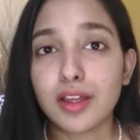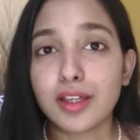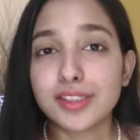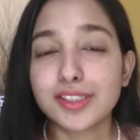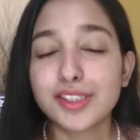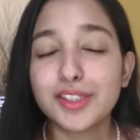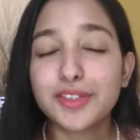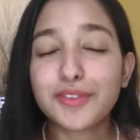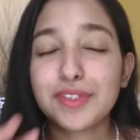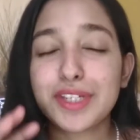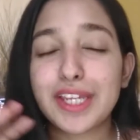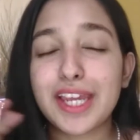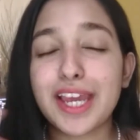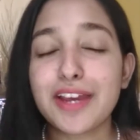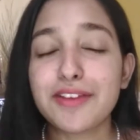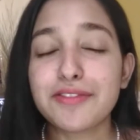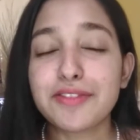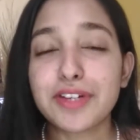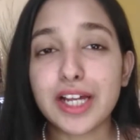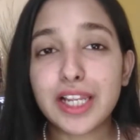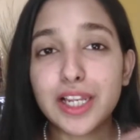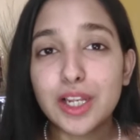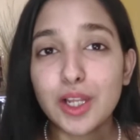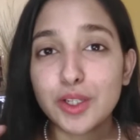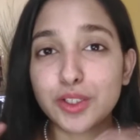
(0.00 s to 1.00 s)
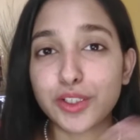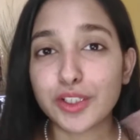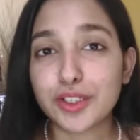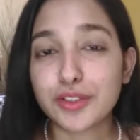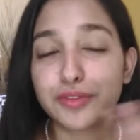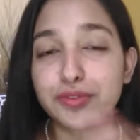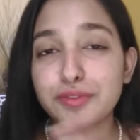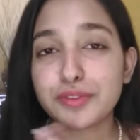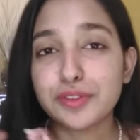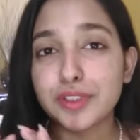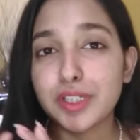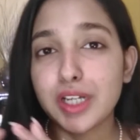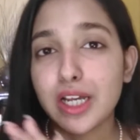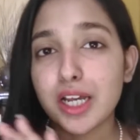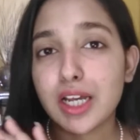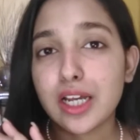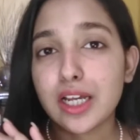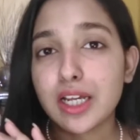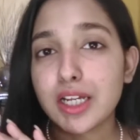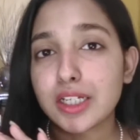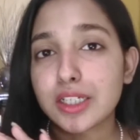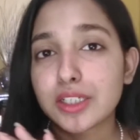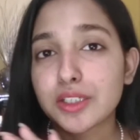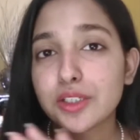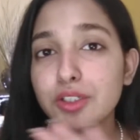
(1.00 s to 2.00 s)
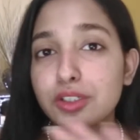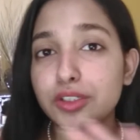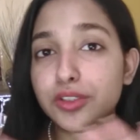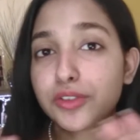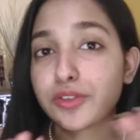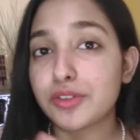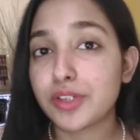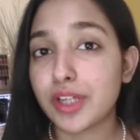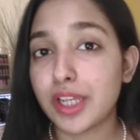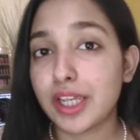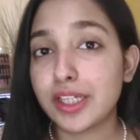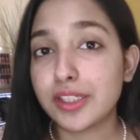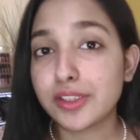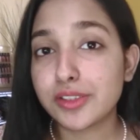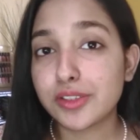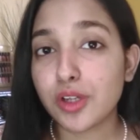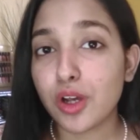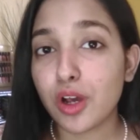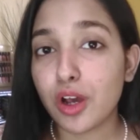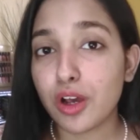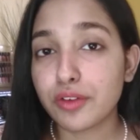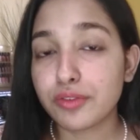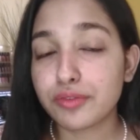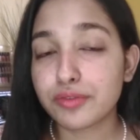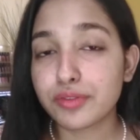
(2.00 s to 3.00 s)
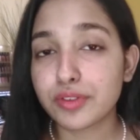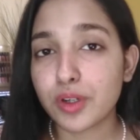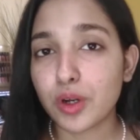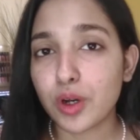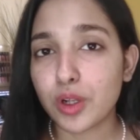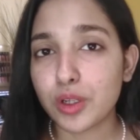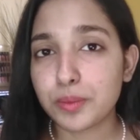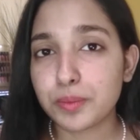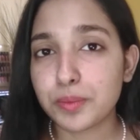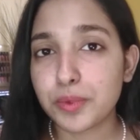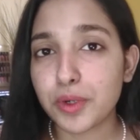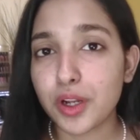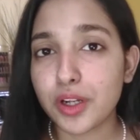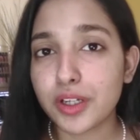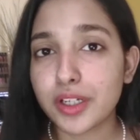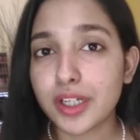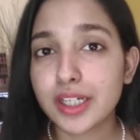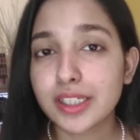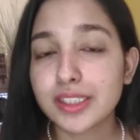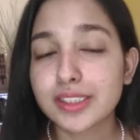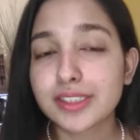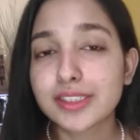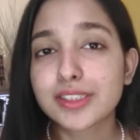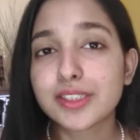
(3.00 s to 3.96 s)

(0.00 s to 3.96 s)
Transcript: So we have a lot of good range of all products.